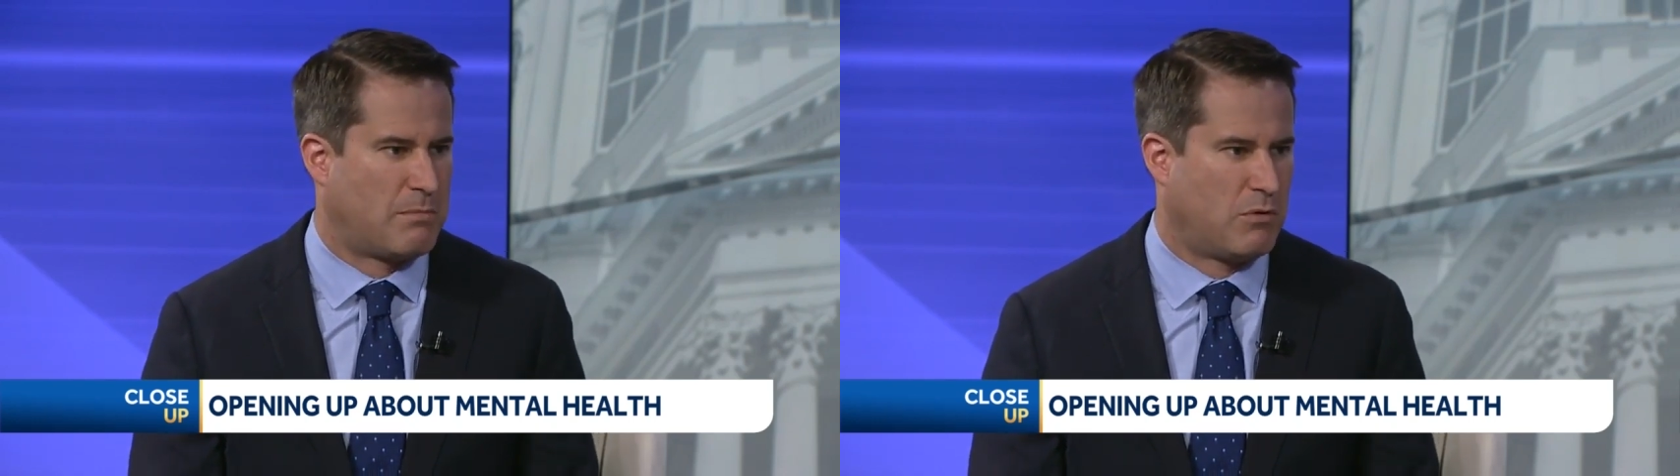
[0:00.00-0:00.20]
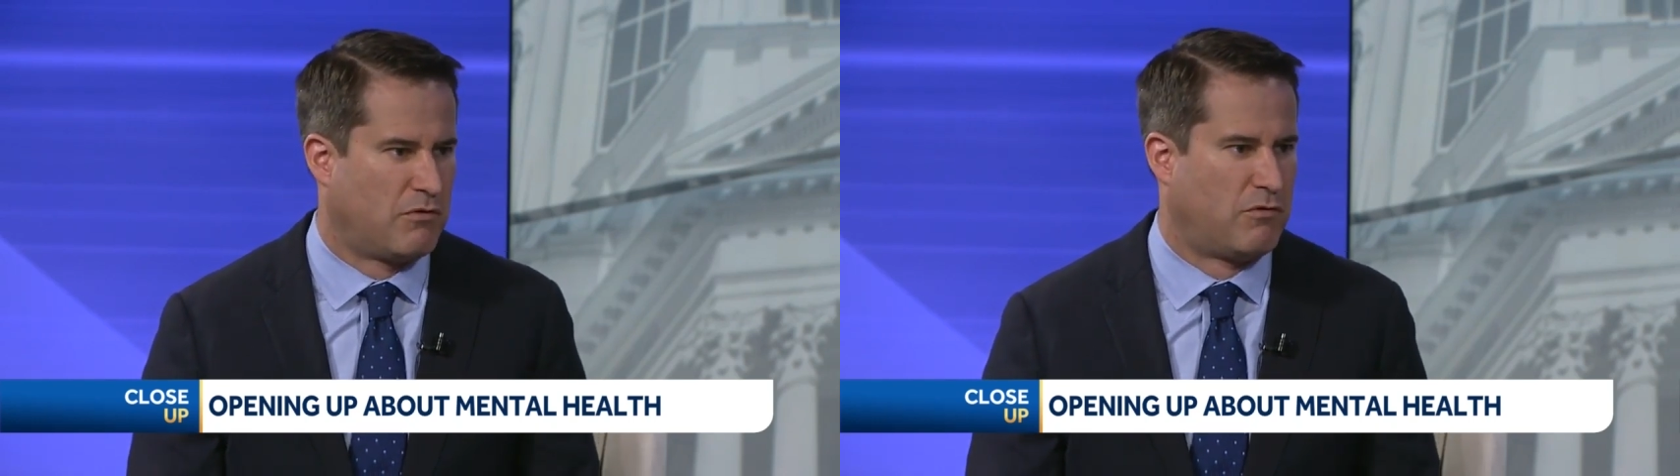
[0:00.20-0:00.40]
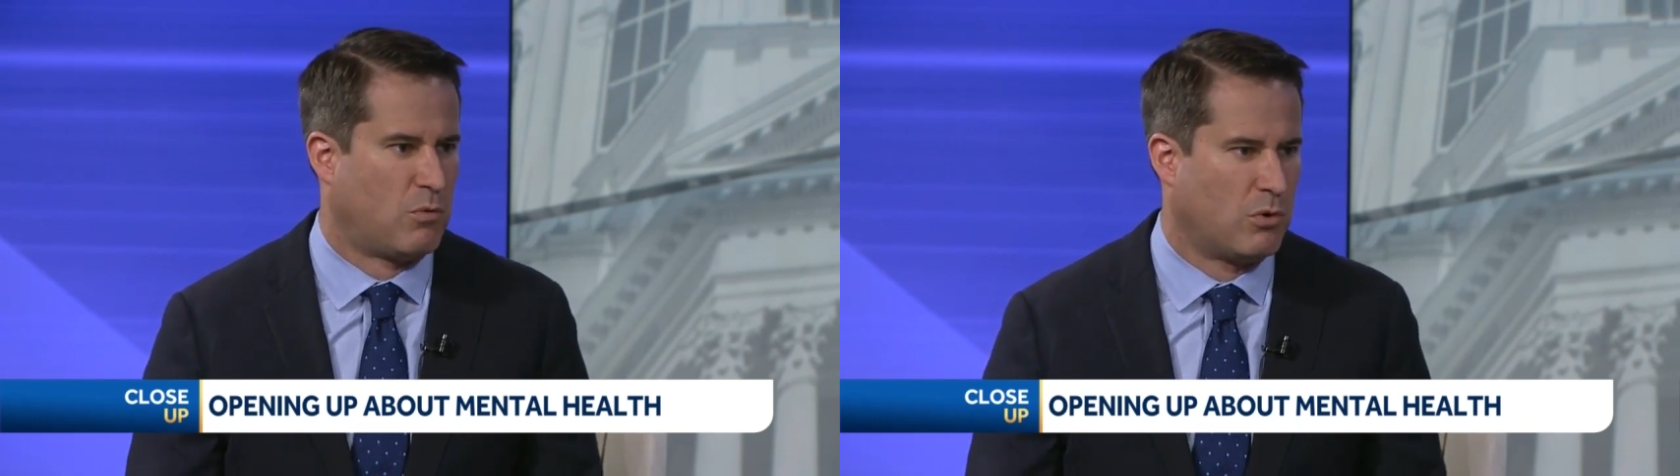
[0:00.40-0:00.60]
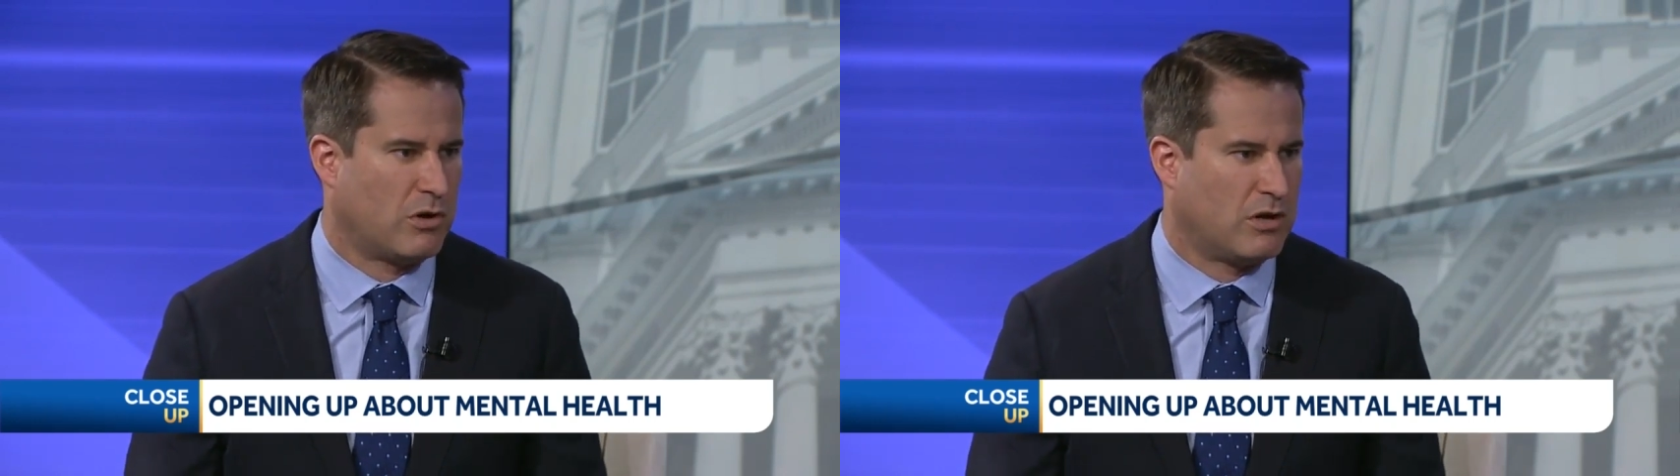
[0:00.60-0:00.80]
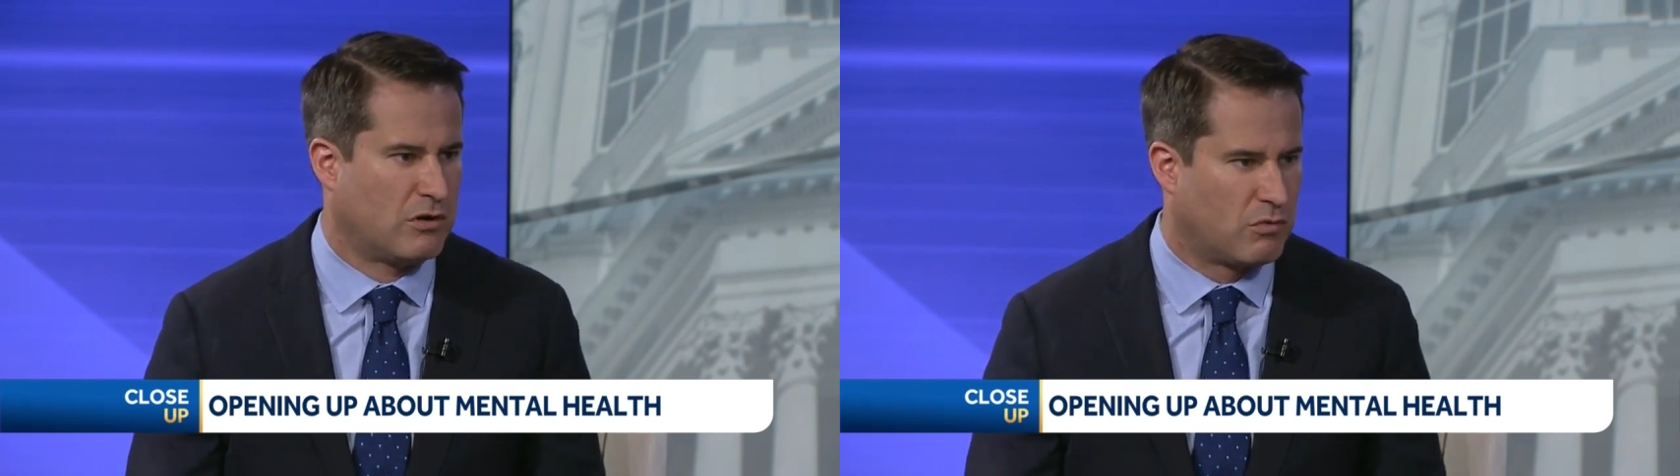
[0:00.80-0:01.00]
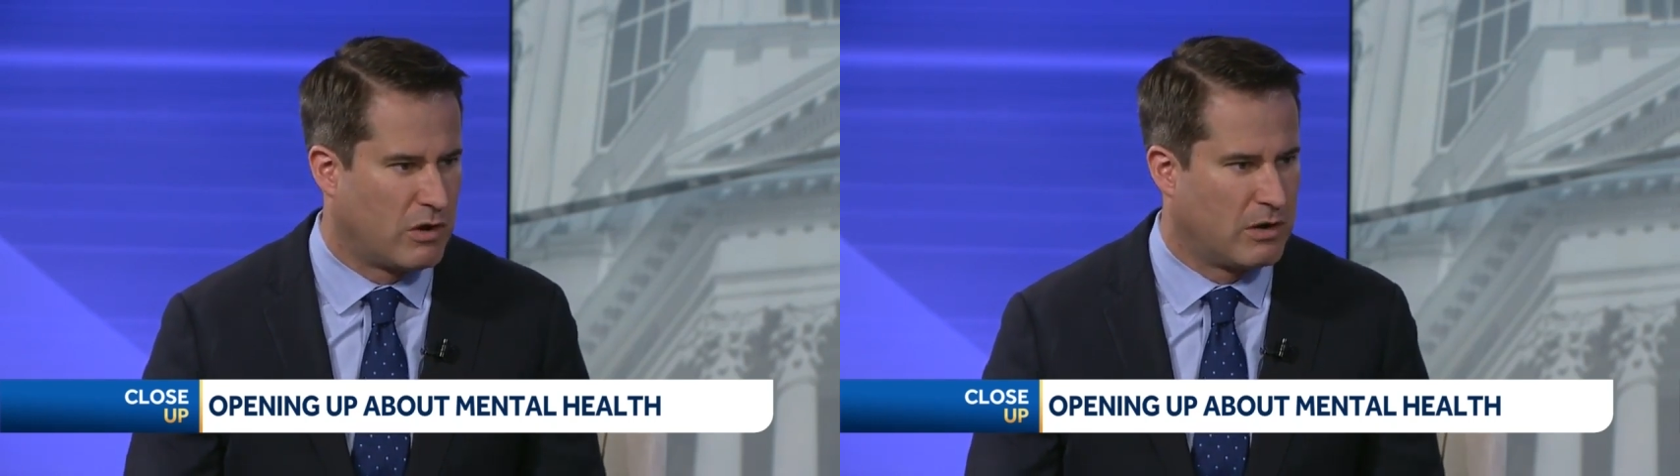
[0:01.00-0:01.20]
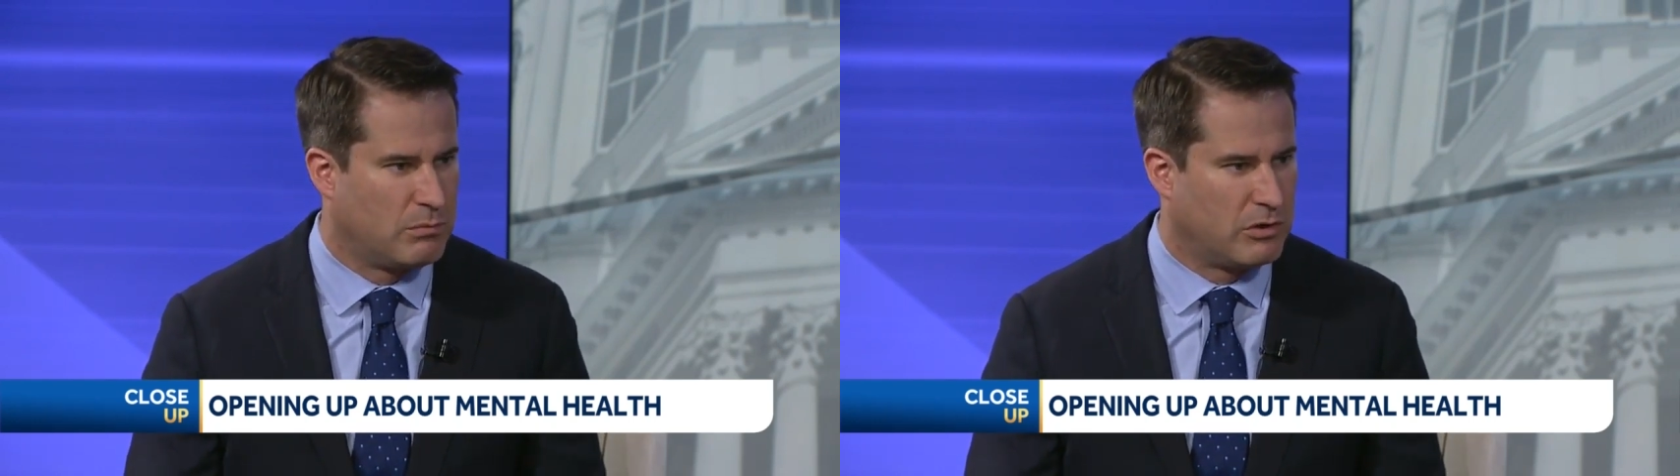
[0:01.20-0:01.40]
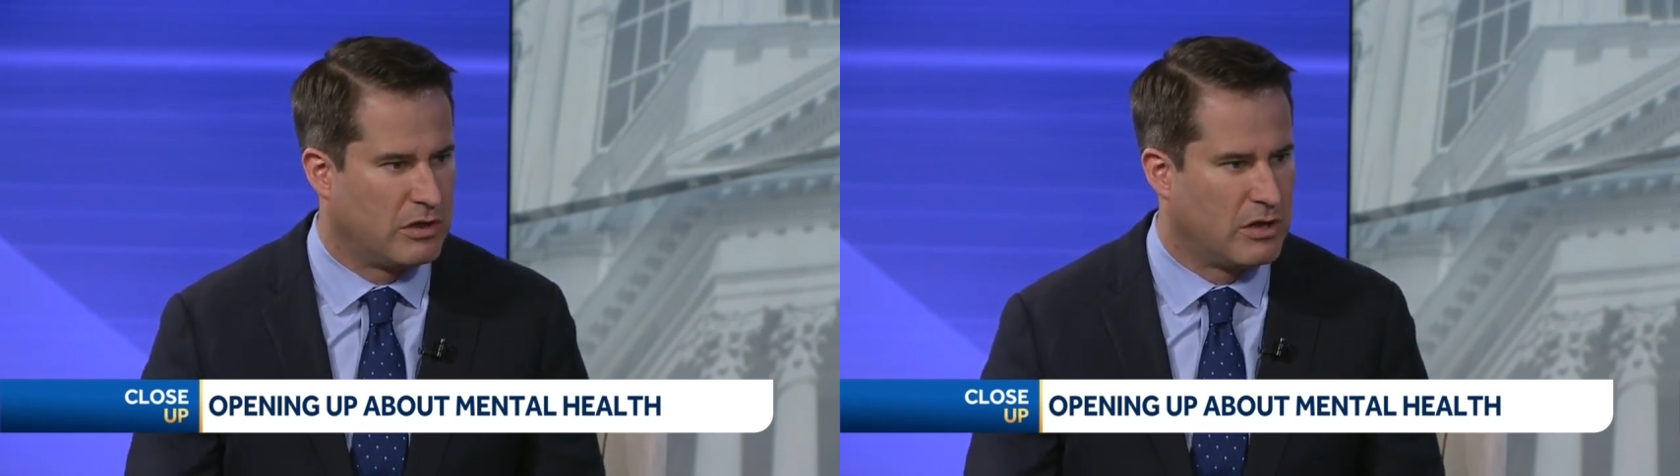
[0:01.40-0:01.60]
I put forward an
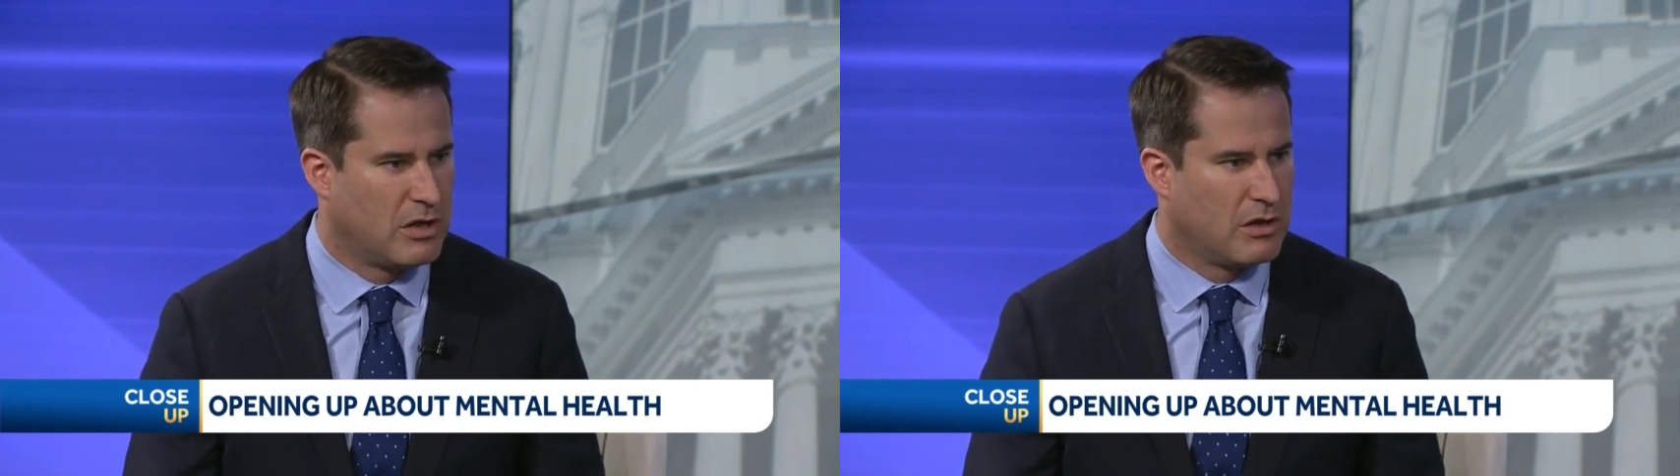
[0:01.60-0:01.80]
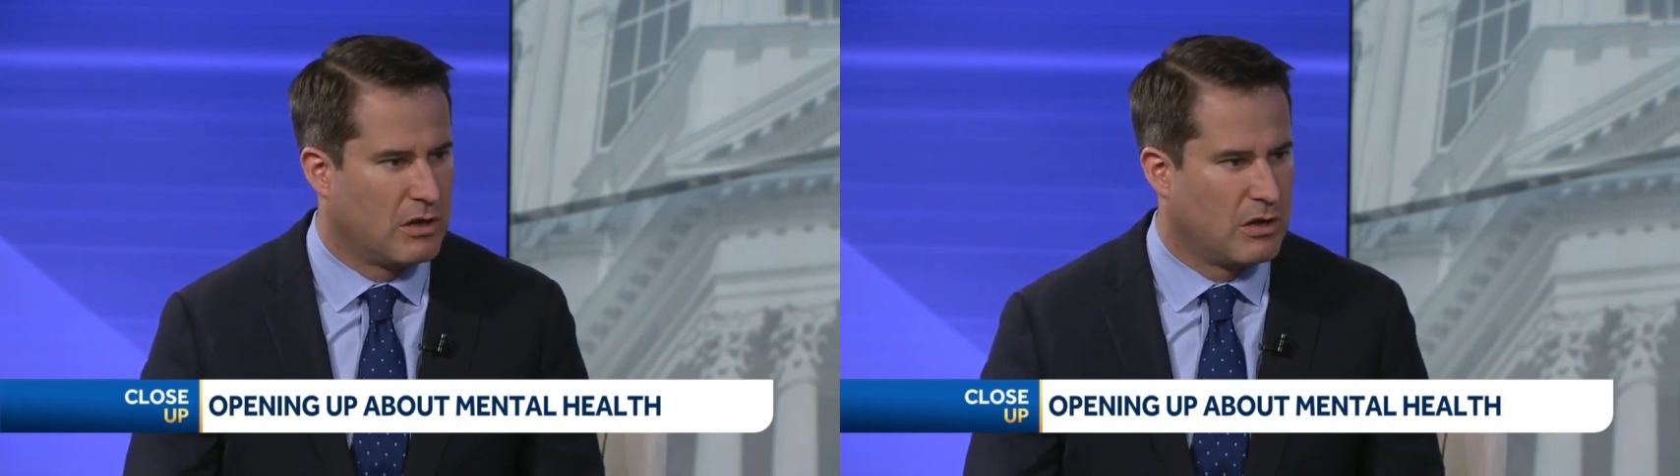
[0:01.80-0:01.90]
incredibly